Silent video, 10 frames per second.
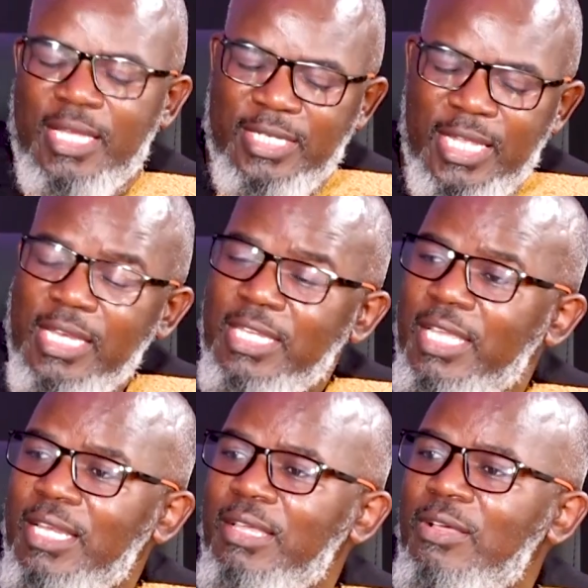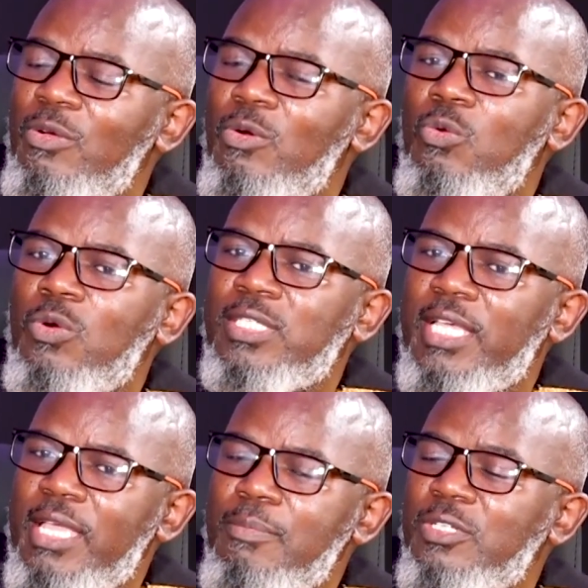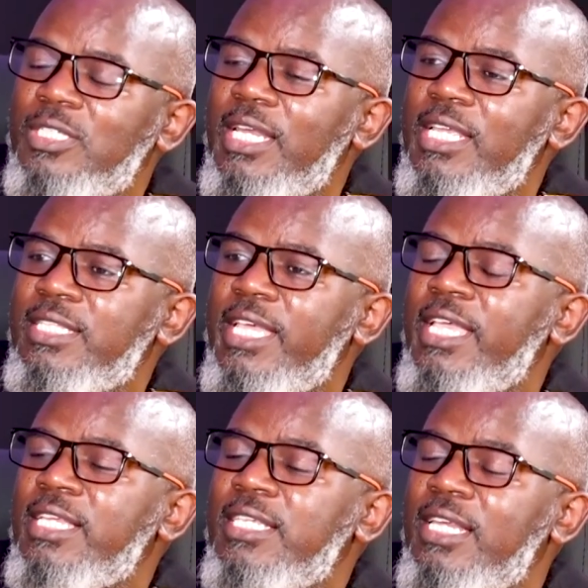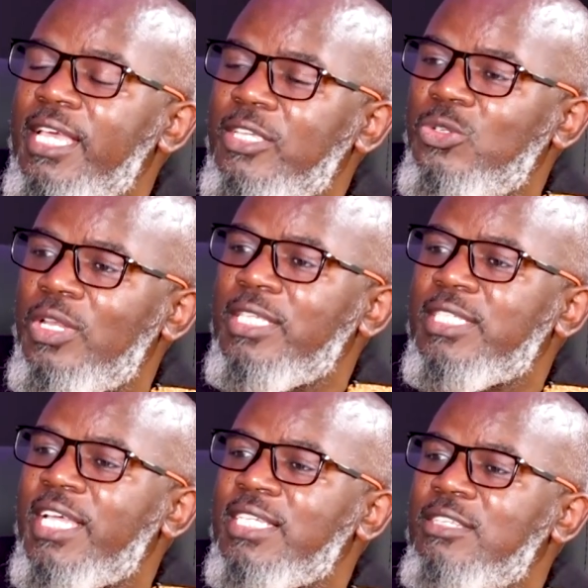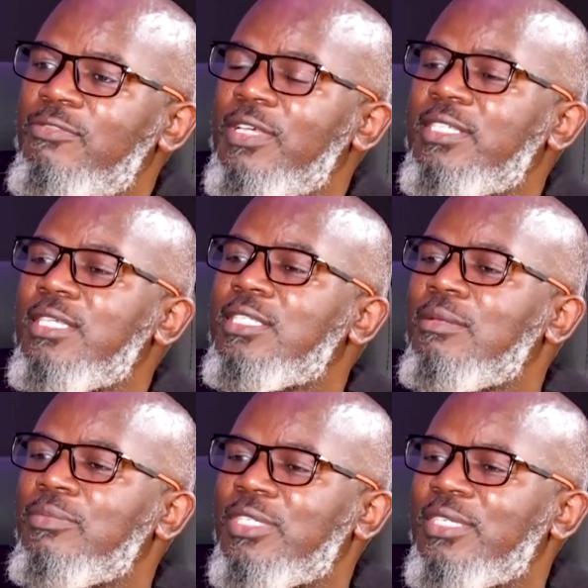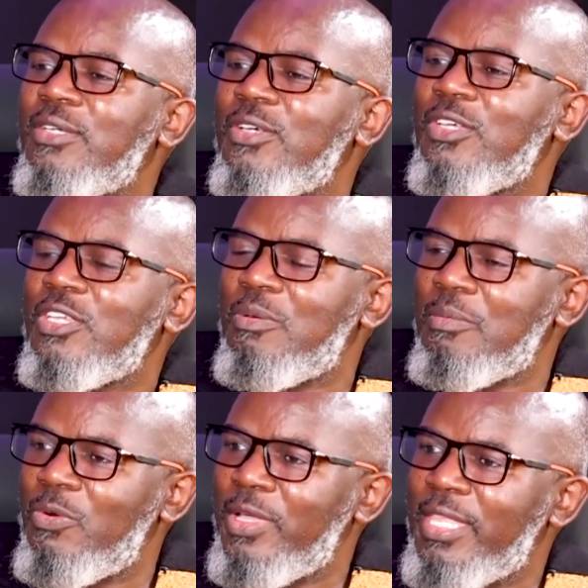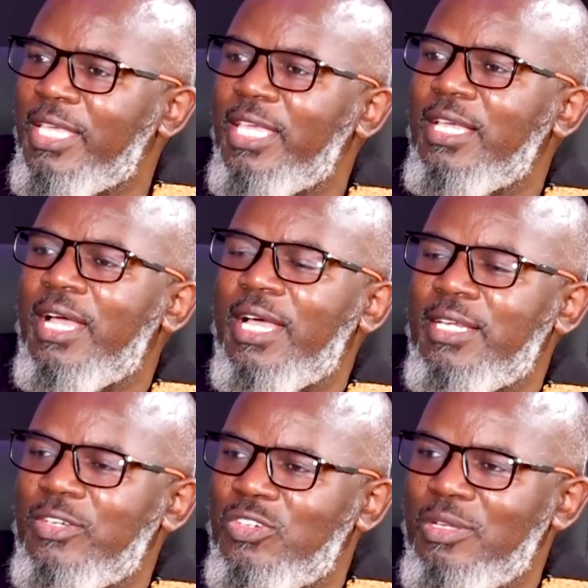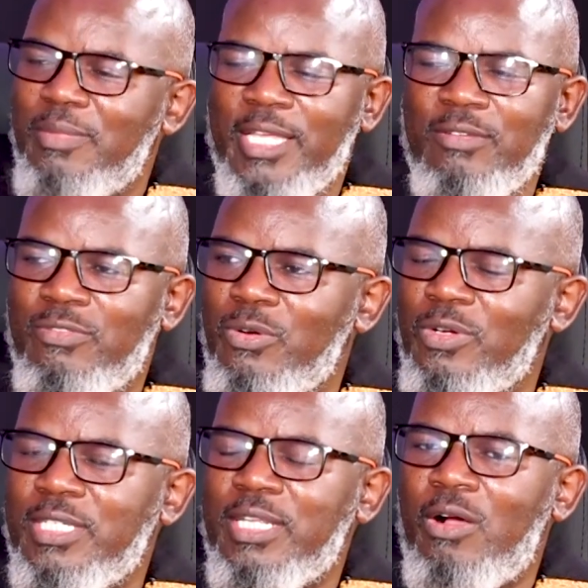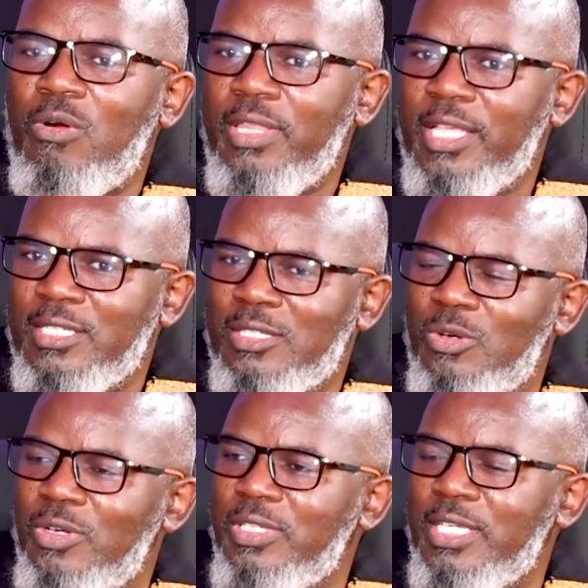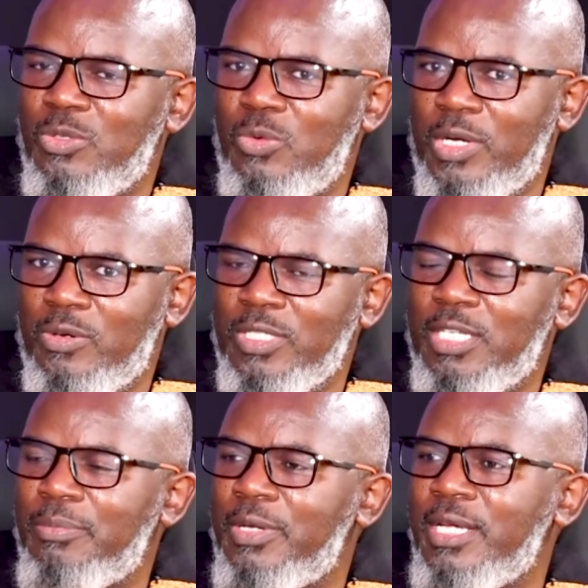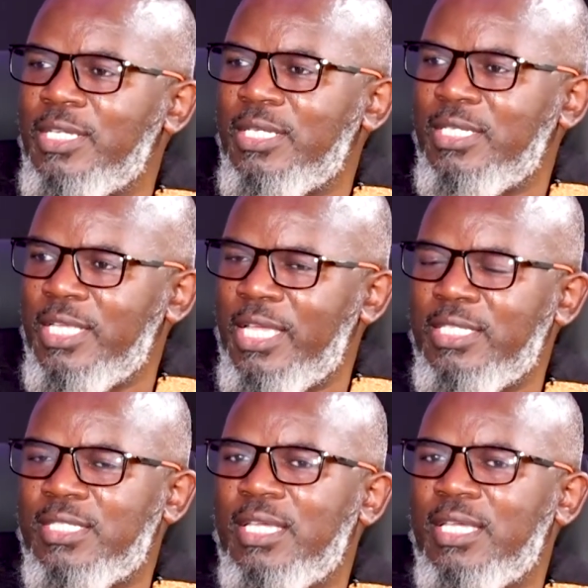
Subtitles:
Daniel was able to challenge their intellectual and scientific systems. Remember when the king had a dream and he forgot all the astrologers who were contemporary days